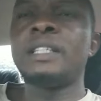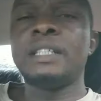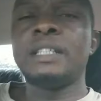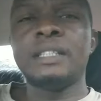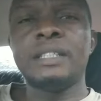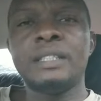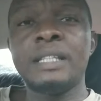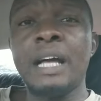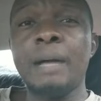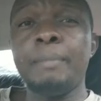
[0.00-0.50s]

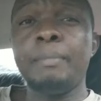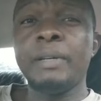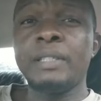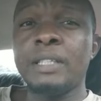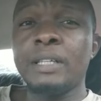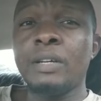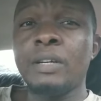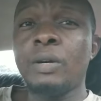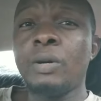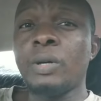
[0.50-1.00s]
it, that
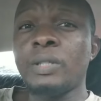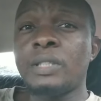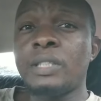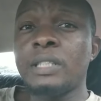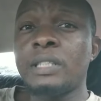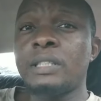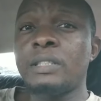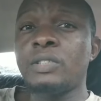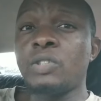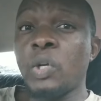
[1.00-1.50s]
person got
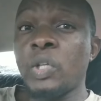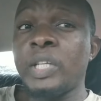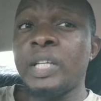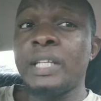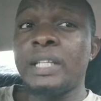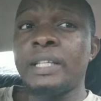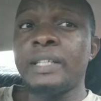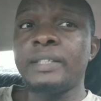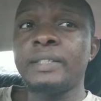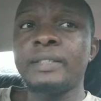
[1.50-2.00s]
it
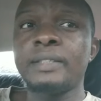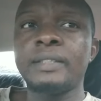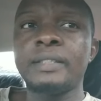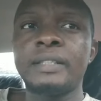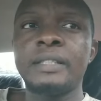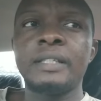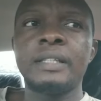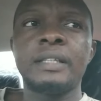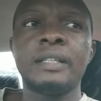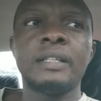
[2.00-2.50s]
suddenly.
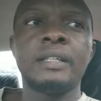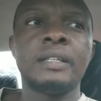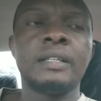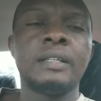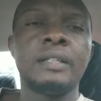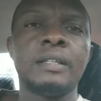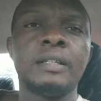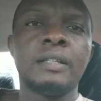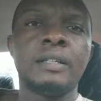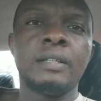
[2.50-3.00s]

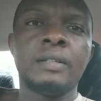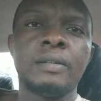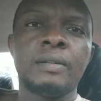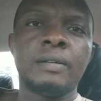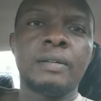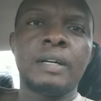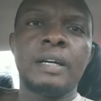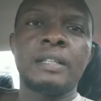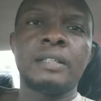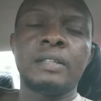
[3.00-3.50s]
You
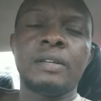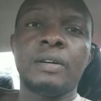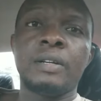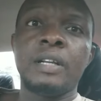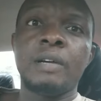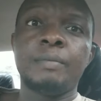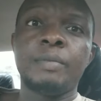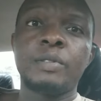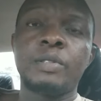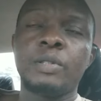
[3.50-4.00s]
know, and they're
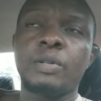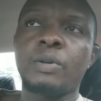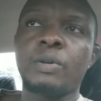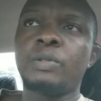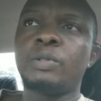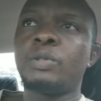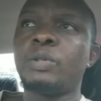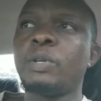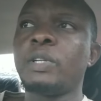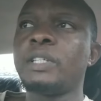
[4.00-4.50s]
unable to
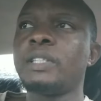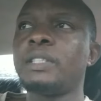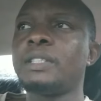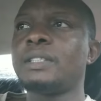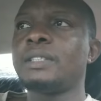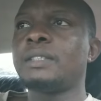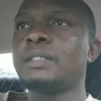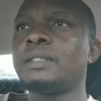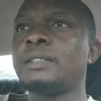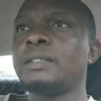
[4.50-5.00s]
control it.
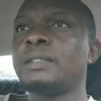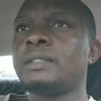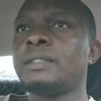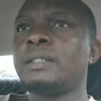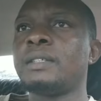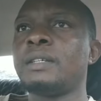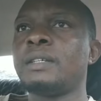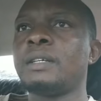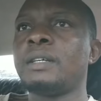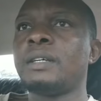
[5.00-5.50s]

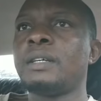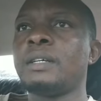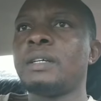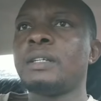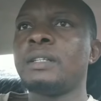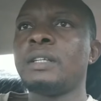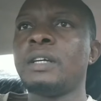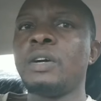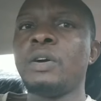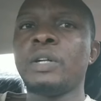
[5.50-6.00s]

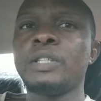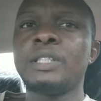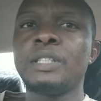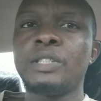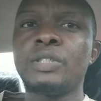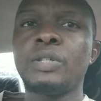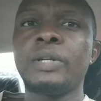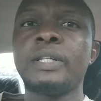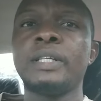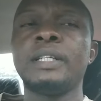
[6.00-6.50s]
They got it
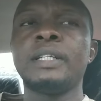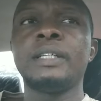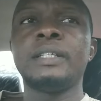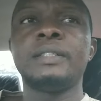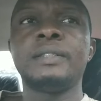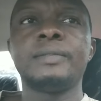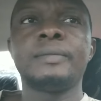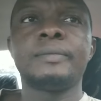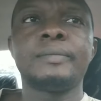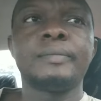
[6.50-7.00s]
suddenly.
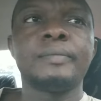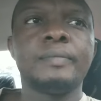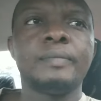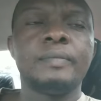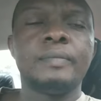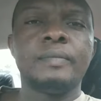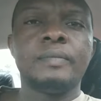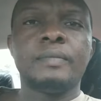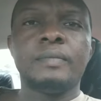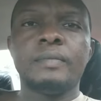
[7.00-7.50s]

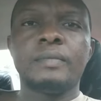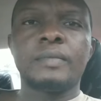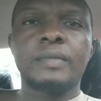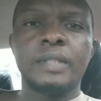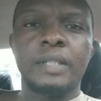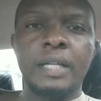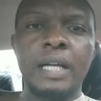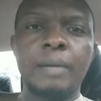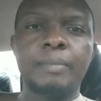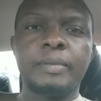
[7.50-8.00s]

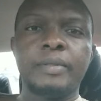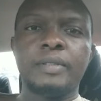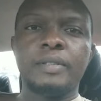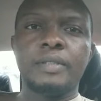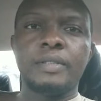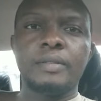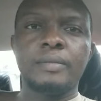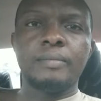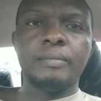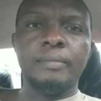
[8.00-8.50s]
It happens.